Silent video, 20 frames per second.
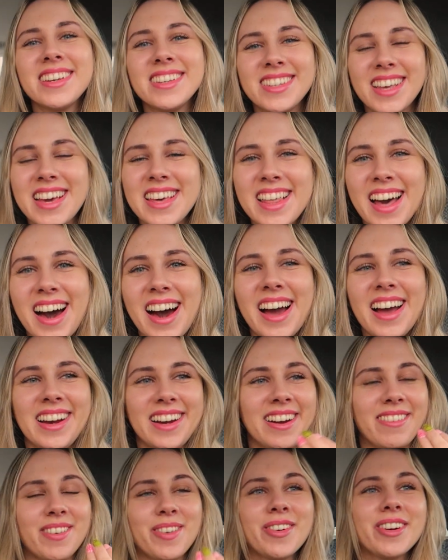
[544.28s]
they say that, it
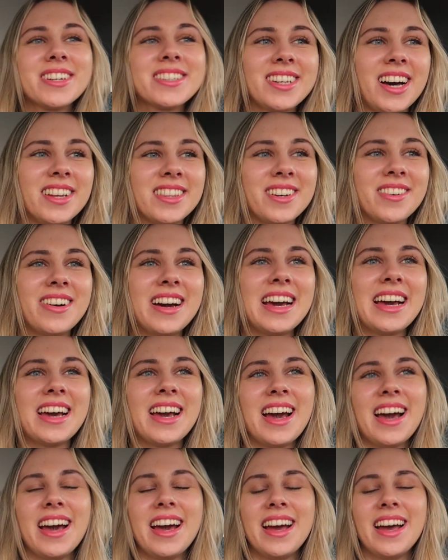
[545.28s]
never works out the way,
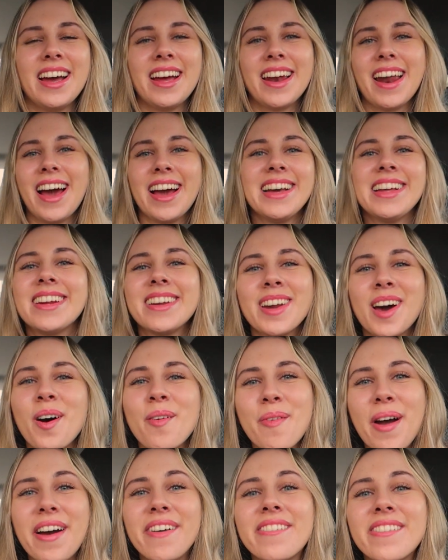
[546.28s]
and I eat it up
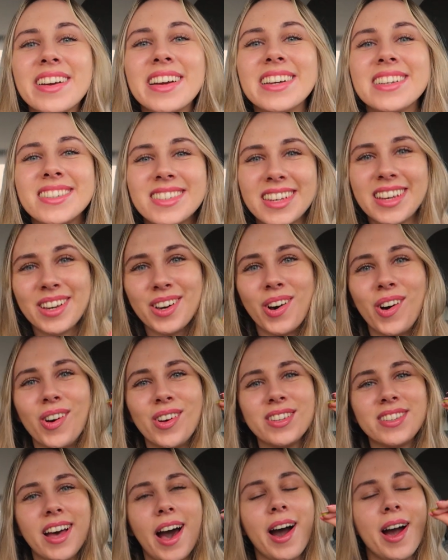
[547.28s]
every single
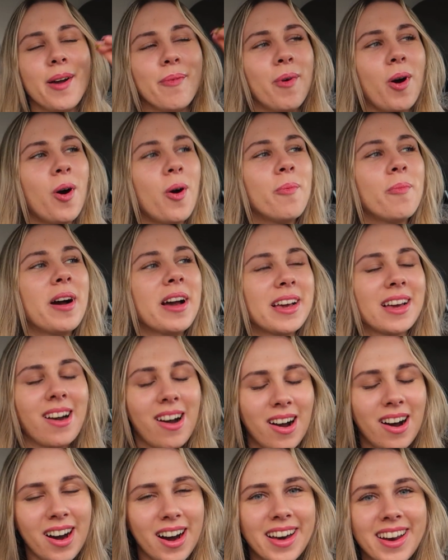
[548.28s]
time. Oh my
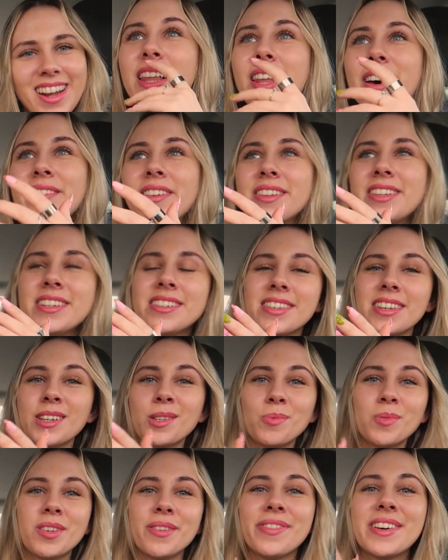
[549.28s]
god, I love that there's like
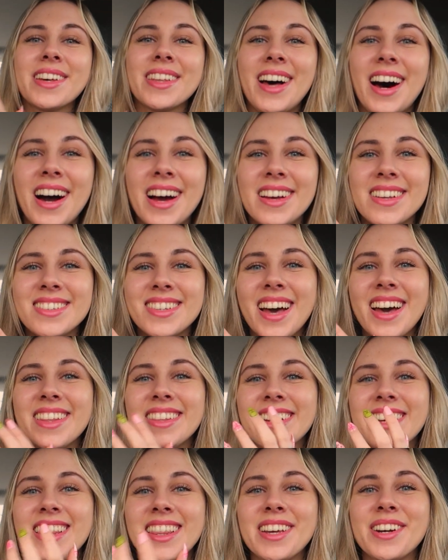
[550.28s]
specific lines and
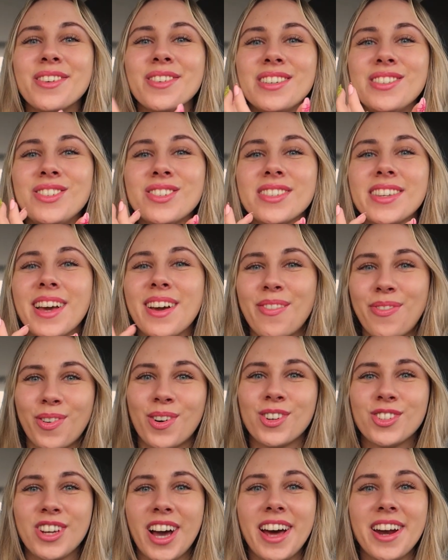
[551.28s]
they literally just like
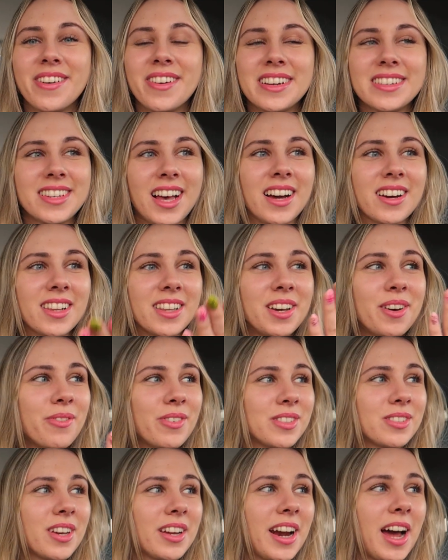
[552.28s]
foreshadow exactly
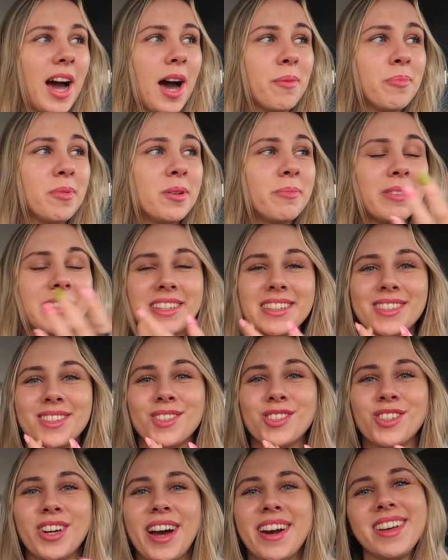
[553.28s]
what's gonna happen, but they still
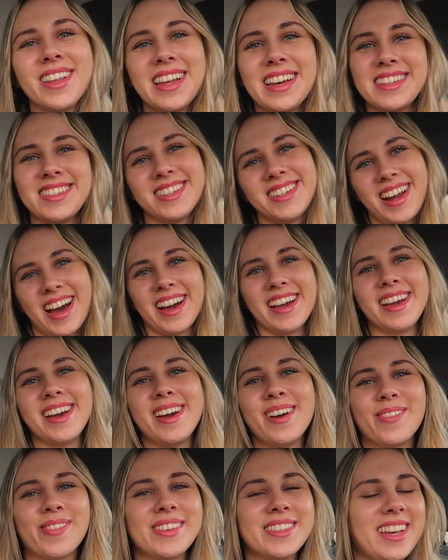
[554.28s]
try to like deny it
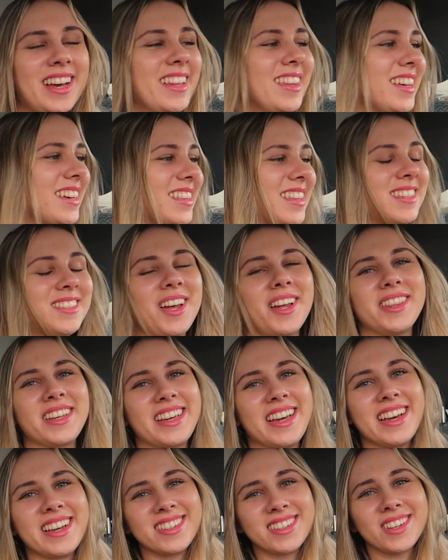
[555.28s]
and pretend like that's not the
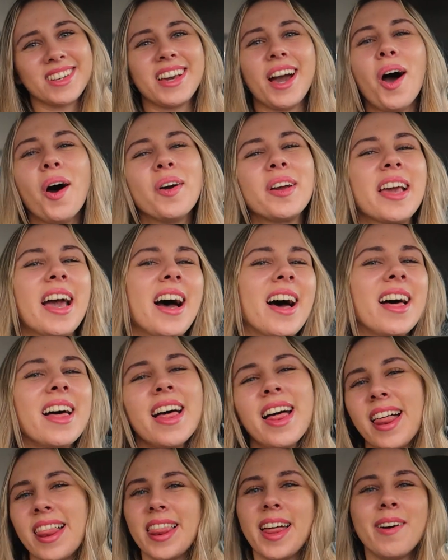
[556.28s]
case. Like, oh yeah,
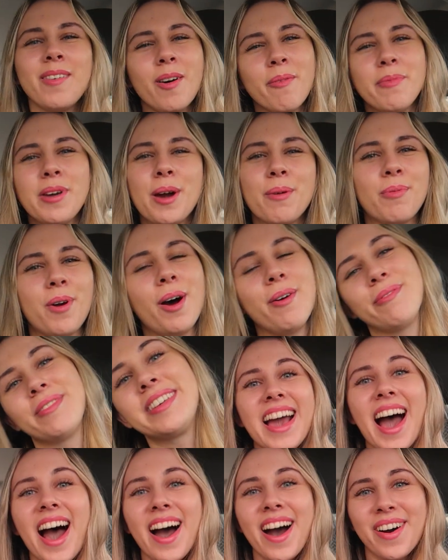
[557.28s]
that won't be a problem.
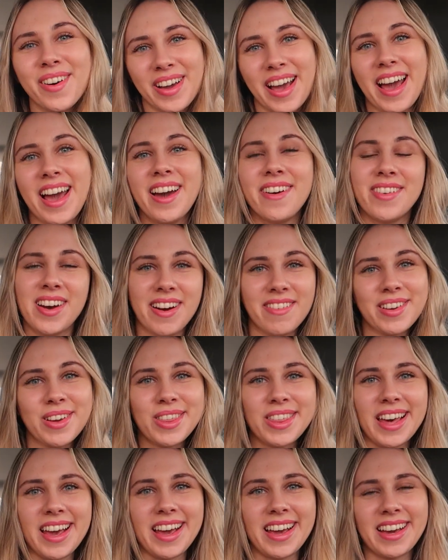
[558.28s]
Yeah, okay, whatever you
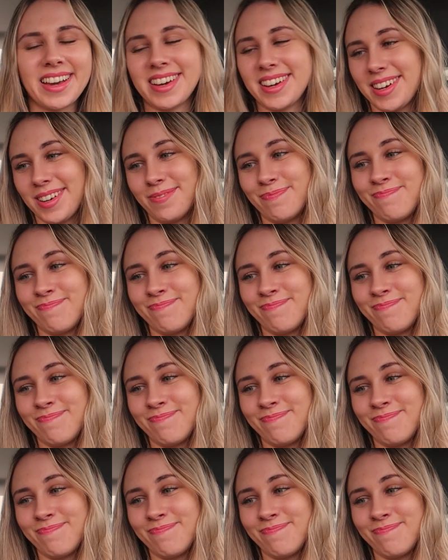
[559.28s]
think.